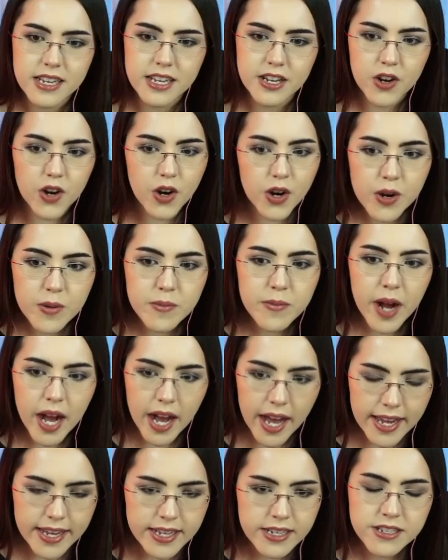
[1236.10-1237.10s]
her
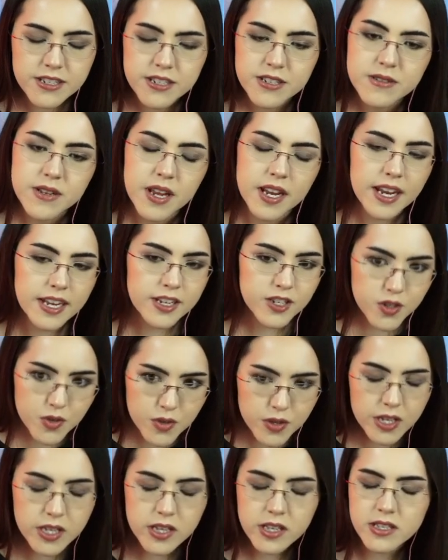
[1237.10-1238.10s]
mind, and I
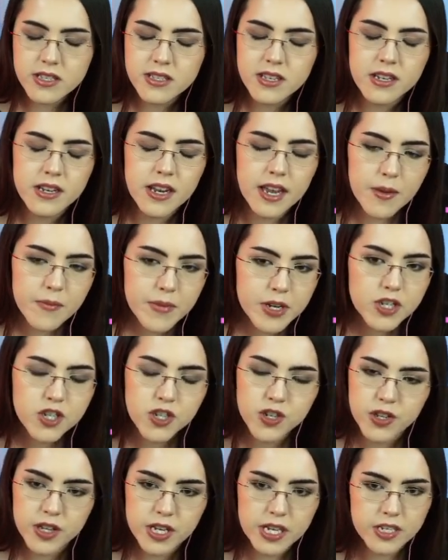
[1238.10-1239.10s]
do think this is an
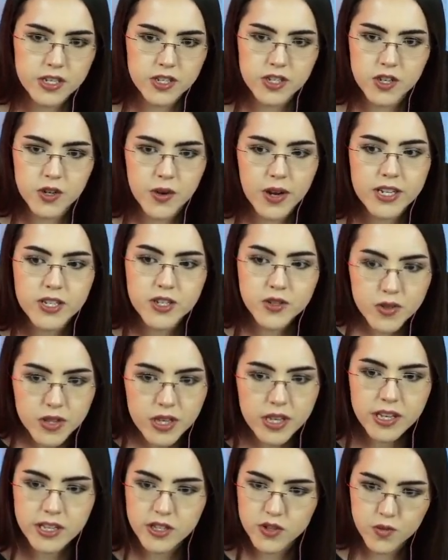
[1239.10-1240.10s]
immature thing to do, I do
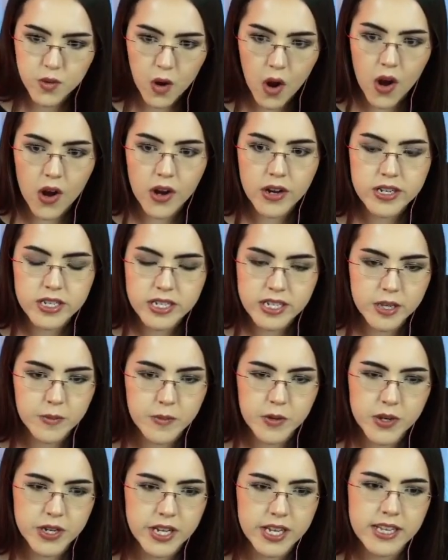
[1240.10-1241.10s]
think it's wrong to
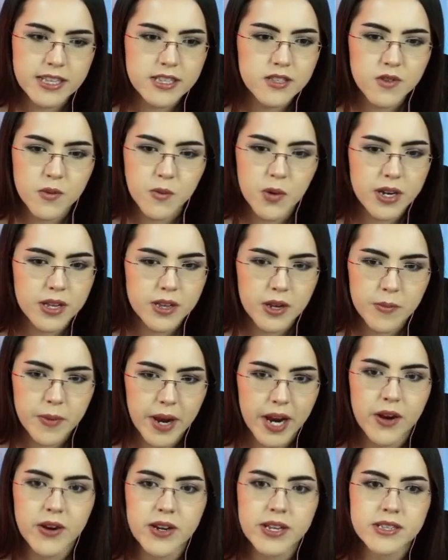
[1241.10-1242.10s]
keep your kids from one of their
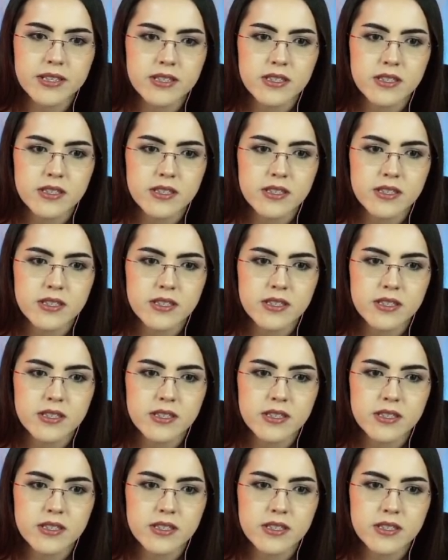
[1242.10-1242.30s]
parents,